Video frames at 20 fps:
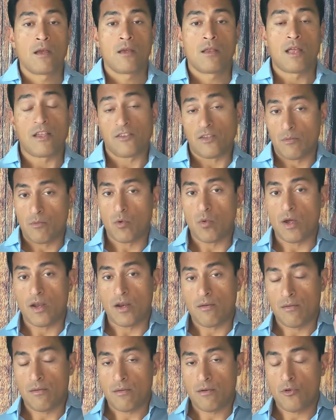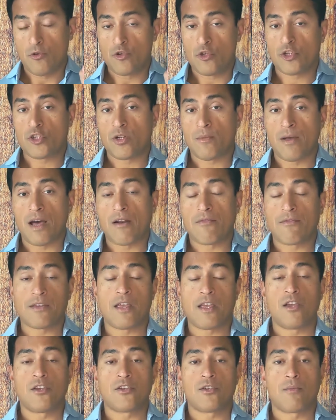That's number one, nutritional
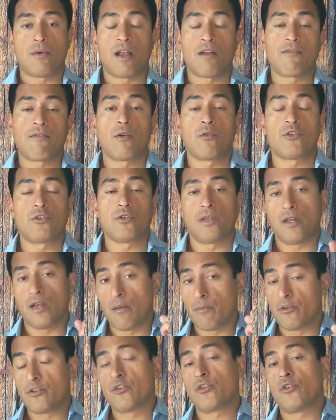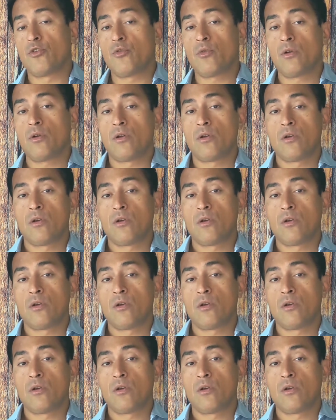modification, modify what you eat. Number two,